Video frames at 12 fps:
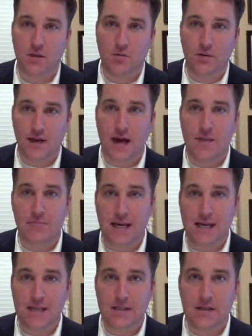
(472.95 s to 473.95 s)
What that
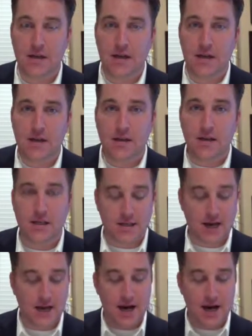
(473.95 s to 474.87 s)
means is that